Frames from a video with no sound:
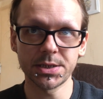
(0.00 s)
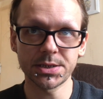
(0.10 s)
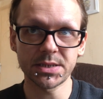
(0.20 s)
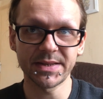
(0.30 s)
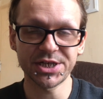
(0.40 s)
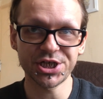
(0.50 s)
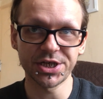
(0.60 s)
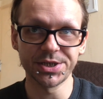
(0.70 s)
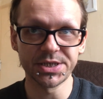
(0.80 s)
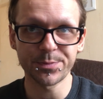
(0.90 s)
Samantha
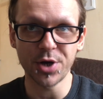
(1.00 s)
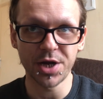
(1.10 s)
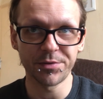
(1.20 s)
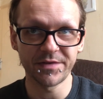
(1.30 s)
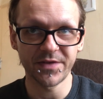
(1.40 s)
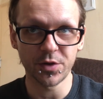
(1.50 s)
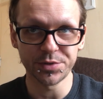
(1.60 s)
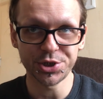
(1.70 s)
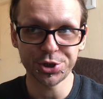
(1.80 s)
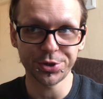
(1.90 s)
Shannon's Priory of the
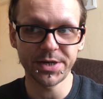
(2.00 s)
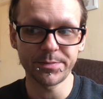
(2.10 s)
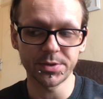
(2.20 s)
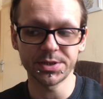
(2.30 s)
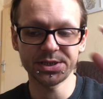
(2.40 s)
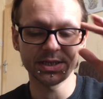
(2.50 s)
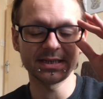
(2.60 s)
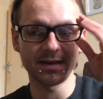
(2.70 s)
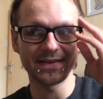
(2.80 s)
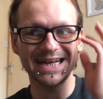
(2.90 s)
Orange Tree, but it turns
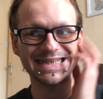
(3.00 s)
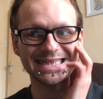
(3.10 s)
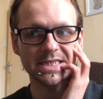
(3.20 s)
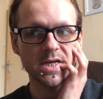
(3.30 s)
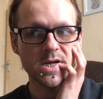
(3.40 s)
out that's